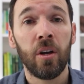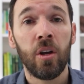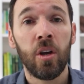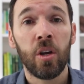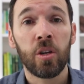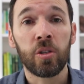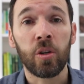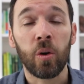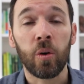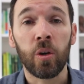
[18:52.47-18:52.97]

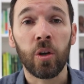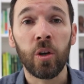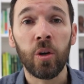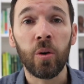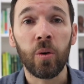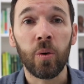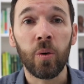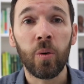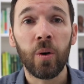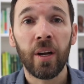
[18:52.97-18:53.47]
So
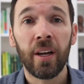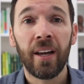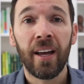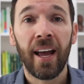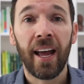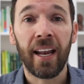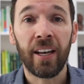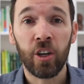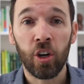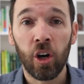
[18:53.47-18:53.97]
you
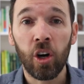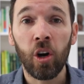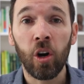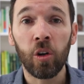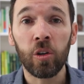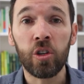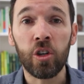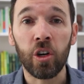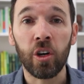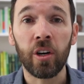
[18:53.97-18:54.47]
and your
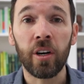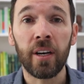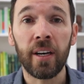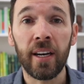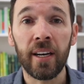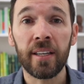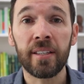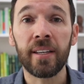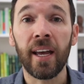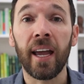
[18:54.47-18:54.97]
culture need
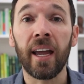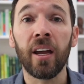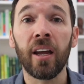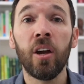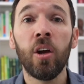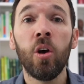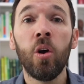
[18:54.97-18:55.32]
to say,